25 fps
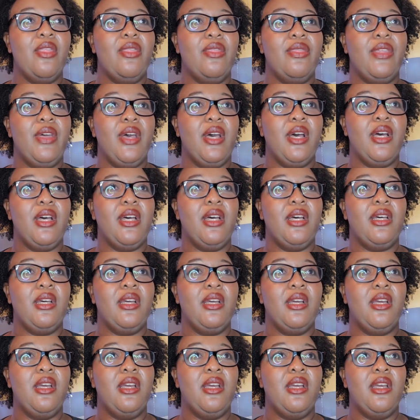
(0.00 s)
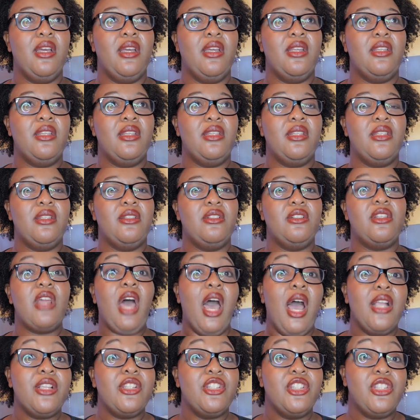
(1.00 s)
the
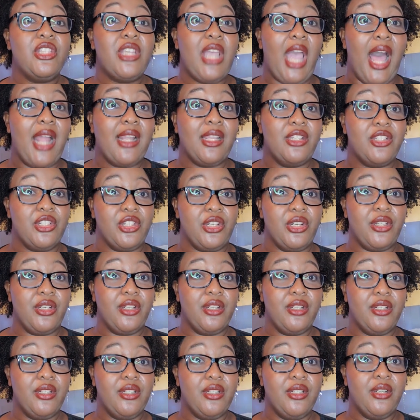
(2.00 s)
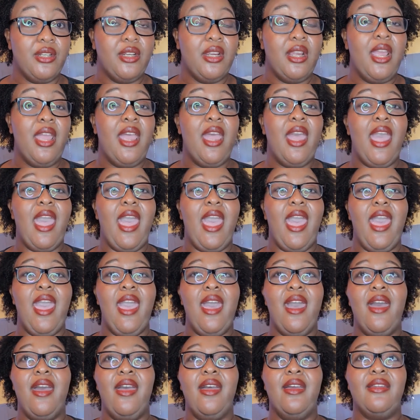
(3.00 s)
Dodge Challenger,
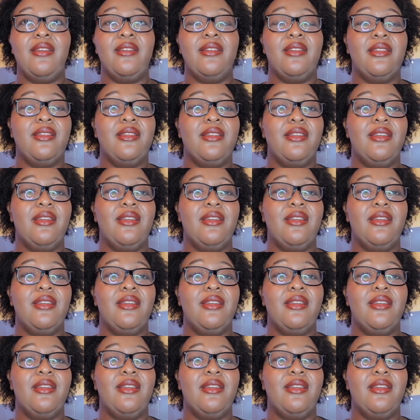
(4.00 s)
and